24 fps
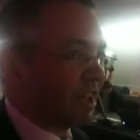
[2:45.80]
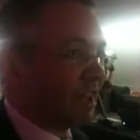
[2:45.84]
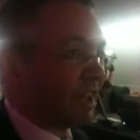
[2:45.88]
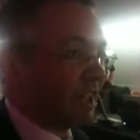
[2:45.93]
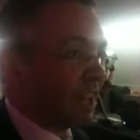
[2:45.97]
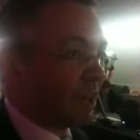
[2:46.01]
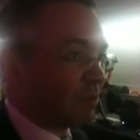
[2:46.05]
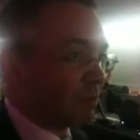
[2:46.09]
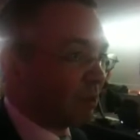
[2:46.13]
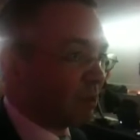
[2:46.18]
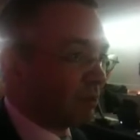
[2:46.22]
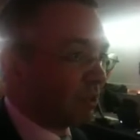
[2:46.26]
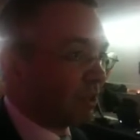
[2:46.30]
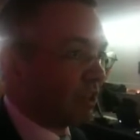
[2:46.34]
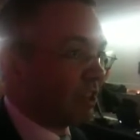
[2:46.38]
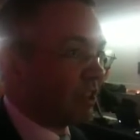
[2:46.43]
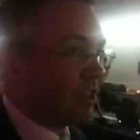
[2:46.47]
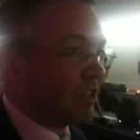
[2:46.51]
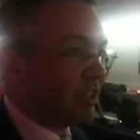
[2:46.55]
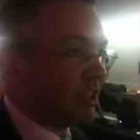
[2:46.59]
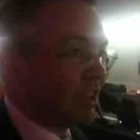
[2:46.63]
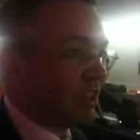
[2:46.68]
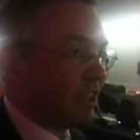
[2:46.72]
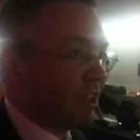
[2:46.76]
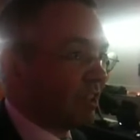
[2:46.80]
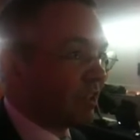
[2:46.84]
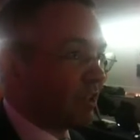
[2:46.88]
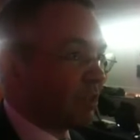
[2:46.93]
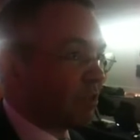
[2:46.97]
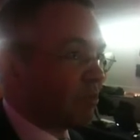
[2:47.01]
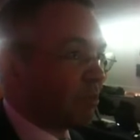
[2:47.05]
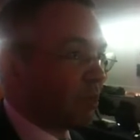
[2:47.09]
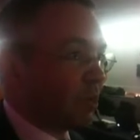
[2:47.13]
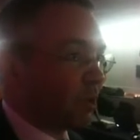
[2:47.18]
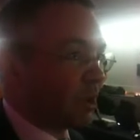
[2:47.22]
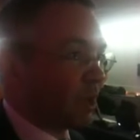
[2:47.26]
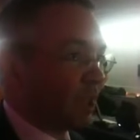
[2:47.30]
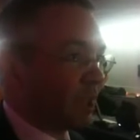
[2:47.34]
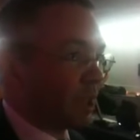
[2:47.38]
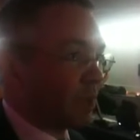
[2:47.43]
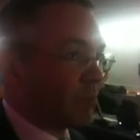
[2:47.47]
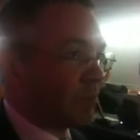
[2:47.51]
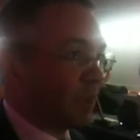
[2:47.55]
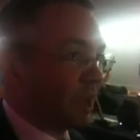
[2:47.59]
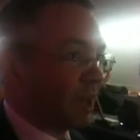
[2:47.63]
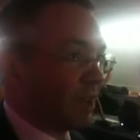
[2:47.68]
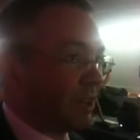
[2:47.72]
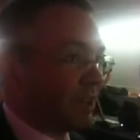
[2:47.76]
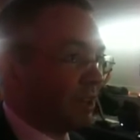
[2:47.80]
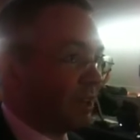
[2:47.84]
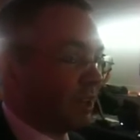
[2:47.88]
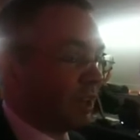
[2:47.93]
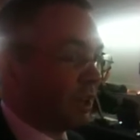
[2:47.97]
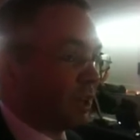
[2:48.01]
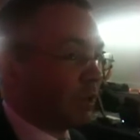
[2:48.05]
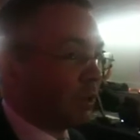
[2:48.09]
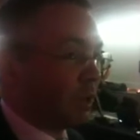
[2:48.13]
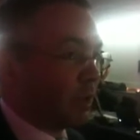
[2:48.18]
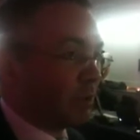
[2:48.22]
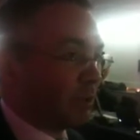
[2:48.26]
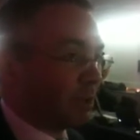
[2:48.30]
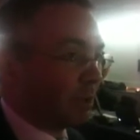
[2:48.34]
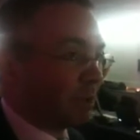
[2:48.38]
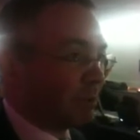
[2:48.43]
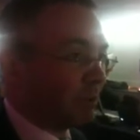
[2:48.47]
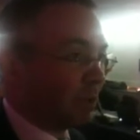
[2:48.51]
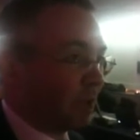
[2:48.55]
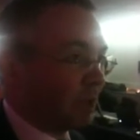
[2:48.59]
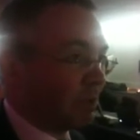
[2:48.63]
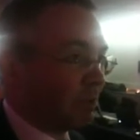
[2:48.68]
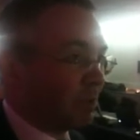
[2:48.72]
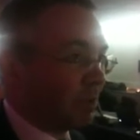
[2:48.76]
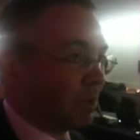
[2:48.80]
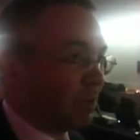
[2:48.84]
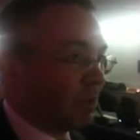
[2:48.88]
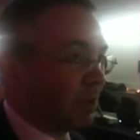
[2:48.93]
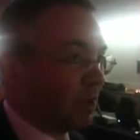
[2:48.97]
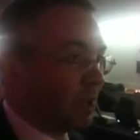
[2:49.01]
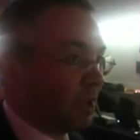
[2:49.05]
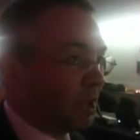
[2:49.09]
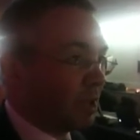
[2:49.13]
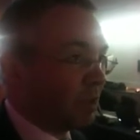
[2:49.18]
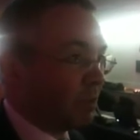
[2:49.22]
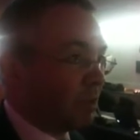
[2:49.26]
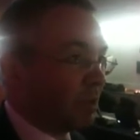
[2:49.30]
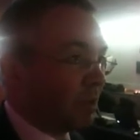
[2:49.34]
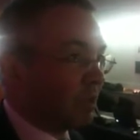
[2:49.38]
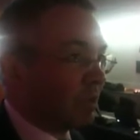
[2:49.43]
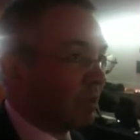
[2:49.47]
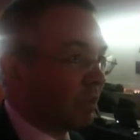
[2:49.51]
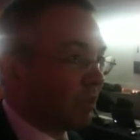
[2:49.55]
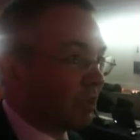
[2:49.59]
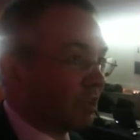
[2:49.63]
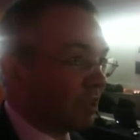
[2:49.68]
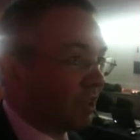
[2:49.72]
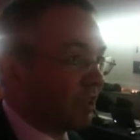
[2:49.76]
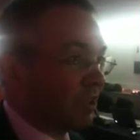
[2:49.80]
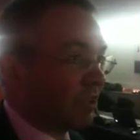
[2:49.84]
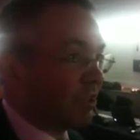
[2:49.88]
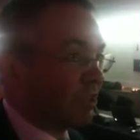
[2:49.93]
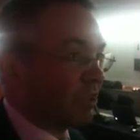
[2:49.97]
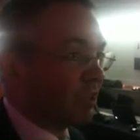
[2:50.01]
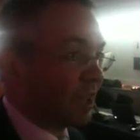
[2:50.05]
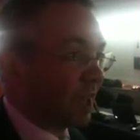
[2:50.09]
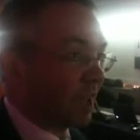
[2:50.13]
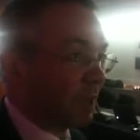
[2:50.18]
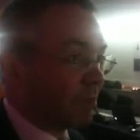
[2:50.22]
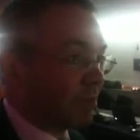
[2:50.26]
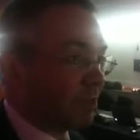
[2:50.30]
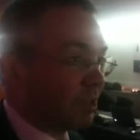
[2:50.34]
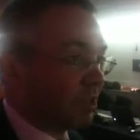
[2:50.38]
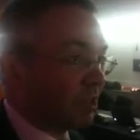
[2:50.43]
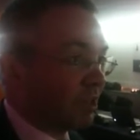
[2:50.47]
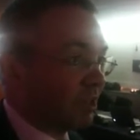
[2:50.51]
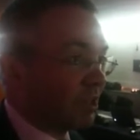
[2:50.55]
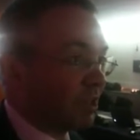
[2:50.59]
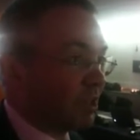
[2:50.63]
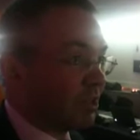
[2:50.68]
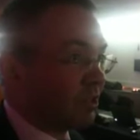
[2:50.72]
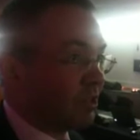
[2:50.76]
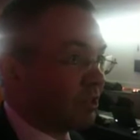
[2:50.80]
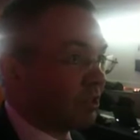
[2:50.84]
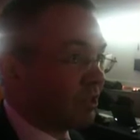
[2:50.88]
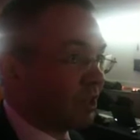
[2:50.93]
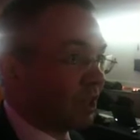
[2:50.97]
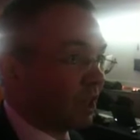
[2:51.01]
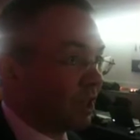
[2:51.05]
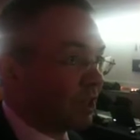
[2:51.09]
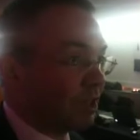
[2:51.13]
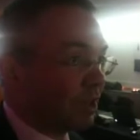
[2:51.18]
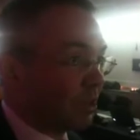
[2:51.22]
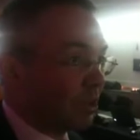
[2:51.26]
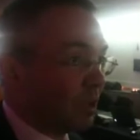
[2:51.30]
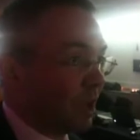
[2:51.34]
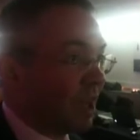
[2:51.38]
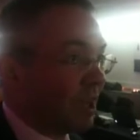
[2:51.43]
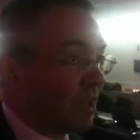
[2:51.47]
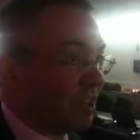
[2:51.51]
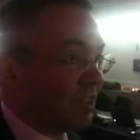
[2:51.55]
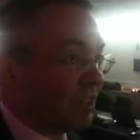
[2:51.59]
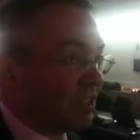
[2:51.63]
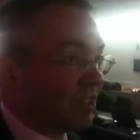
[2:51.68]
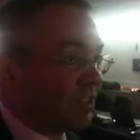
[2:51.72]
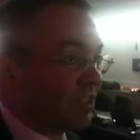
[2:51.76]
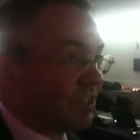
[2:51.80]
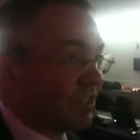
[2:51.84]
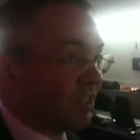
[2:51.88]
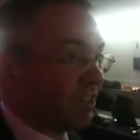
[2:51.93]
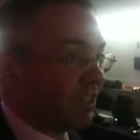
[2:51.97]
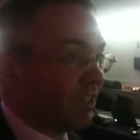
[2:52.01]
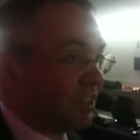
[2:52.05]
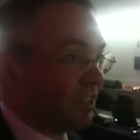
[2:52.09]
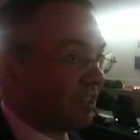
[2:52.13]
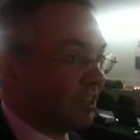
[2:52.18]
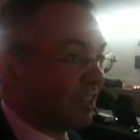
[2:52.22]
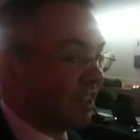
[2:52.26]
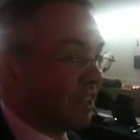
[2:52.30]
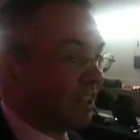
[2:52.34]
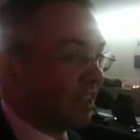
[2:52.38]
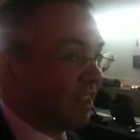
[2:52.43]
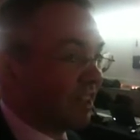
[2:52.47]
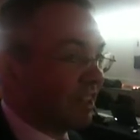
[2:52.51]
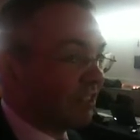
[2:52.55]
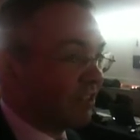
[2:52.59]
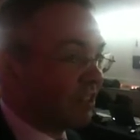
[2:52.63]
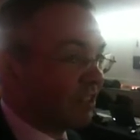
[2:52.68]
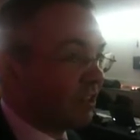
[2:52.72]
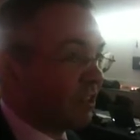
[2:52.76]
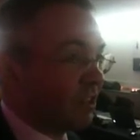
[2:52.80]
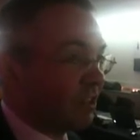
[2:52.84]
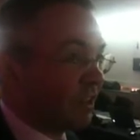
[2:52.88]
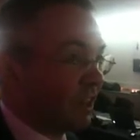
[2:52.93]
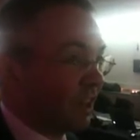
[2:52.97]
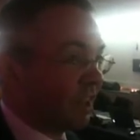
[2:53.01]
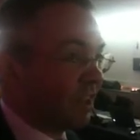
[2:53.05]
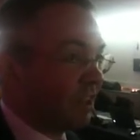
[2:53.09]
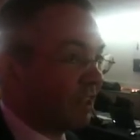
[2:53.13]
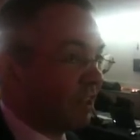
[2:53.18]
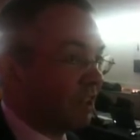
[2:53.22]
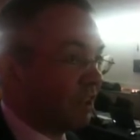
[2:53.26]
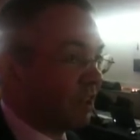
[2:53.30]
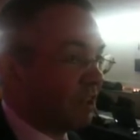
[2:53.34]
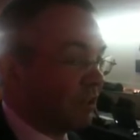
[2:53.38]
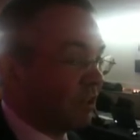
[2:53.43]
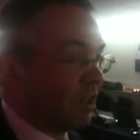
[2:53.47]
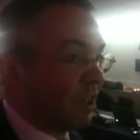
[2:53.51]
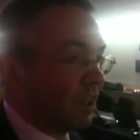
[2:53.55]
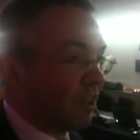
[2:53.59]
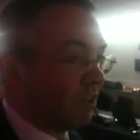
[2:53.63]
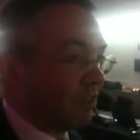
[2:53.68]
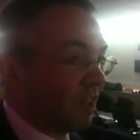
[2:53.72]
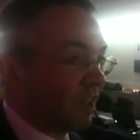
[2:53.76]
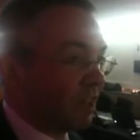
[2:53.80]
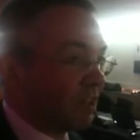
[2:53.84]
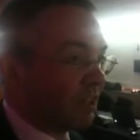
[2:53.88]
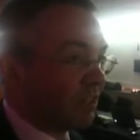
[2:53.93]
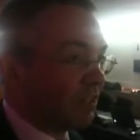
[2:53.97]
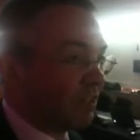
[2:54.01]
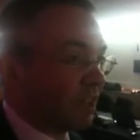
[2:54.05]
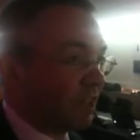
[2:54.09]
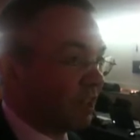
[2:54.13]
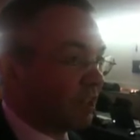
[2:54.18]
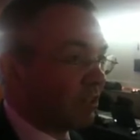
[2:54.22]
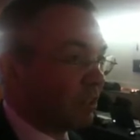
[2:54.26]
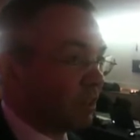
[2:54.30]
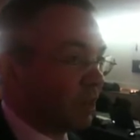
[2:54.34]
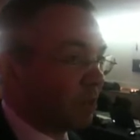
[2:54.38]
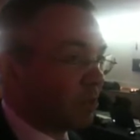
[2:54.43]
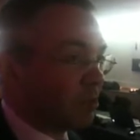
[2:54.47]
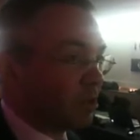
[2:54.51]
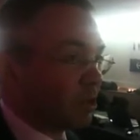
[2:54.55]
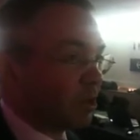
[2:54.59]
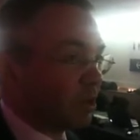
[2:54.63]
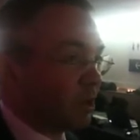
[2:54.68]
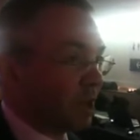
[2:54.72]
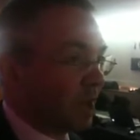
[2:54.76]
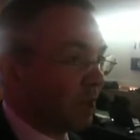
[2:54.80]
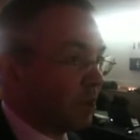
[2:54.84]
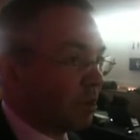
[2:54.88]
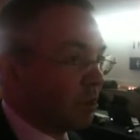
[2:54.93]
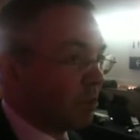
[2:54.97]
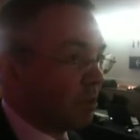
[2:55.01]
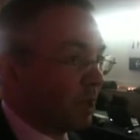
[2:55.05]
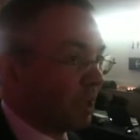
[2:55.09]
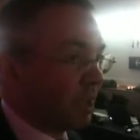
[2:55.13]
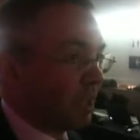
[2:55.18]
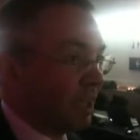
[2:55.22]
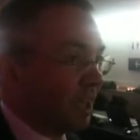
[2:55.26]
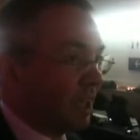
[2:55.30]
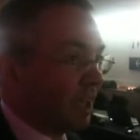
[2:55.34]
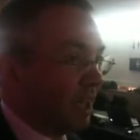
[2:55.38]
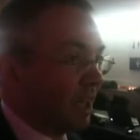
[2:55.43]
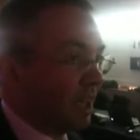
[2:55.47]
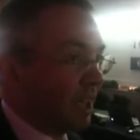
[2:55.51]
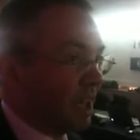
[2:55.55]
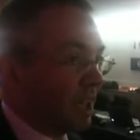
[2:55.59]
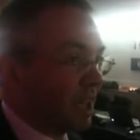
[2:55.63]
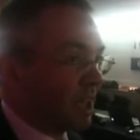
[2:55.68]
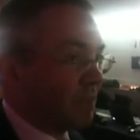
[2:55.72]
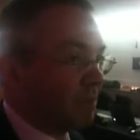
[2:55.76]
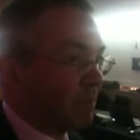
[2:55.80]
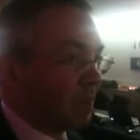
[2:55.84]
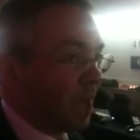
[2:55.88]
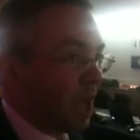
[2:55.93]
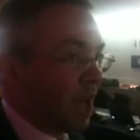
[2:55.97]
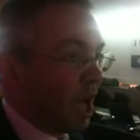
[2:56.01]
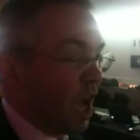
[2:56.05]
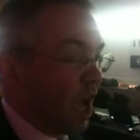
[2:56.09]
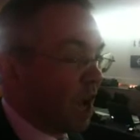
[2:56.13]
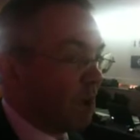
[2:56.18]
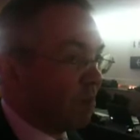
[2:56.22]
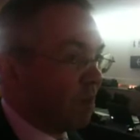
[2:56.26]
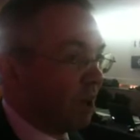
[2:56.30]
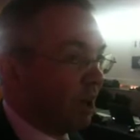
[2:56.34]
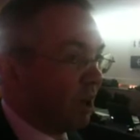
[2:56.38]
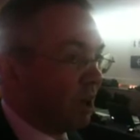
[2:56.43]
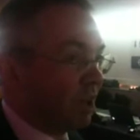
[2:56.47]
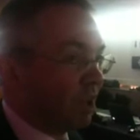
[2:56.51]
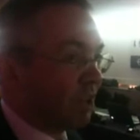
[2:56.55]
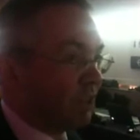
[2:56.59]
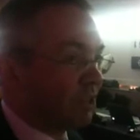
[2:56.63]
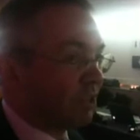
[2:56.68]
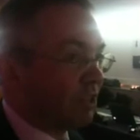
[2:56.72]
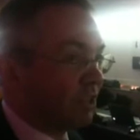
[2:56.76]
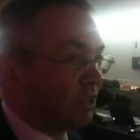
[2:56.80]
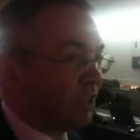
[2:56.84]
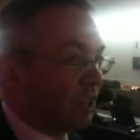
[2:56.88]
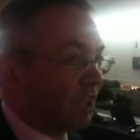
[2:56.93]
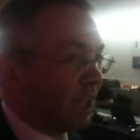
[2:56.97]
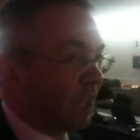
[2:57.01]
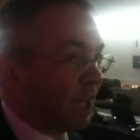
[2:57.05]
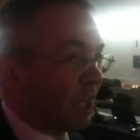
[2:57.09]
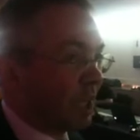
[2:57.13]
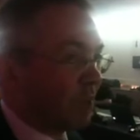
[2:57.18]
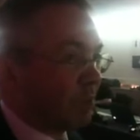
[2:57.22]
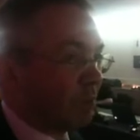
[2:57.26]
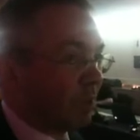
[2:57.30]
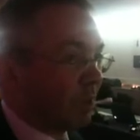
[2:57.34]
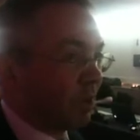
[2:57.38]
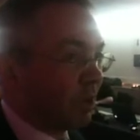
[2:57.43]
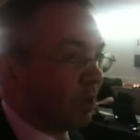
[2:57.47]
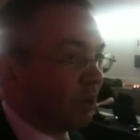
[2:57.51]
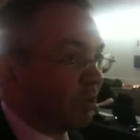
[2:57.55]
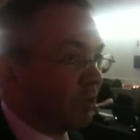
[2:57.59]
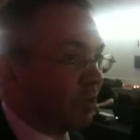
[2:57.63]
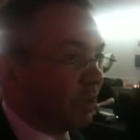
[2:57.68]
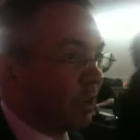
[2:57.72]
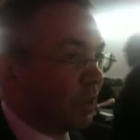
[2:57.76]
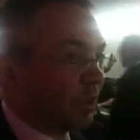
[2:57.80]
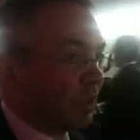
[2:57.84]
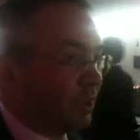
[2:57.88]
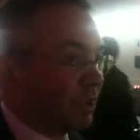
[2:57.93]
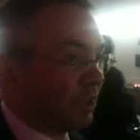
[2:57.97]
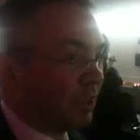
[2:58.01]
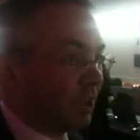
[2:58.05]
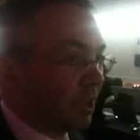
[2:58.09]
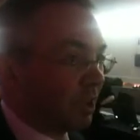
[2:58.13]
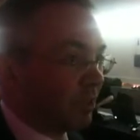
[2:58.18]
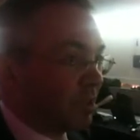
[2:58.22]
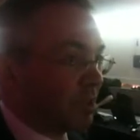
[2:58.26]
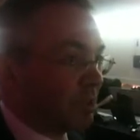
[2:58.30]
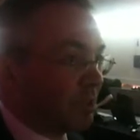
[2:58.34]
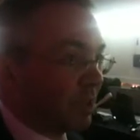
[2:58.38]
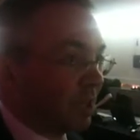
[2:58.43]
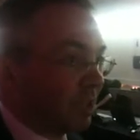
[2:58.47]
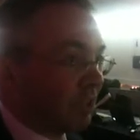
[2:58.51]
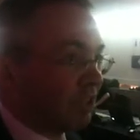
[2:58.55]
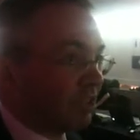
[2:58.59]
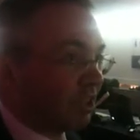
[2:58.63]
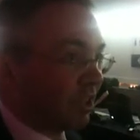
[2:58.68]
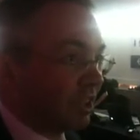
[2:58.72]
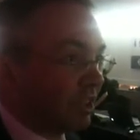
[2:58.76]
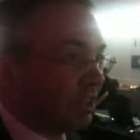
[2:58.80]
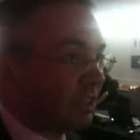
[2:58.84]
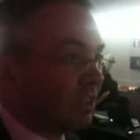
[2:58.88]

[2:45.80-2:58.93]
again, we've heard this morning about equipping people with the skills and aptitudes and awareness that they need to do that really effectively. So I'm sure that will be a part of the picture.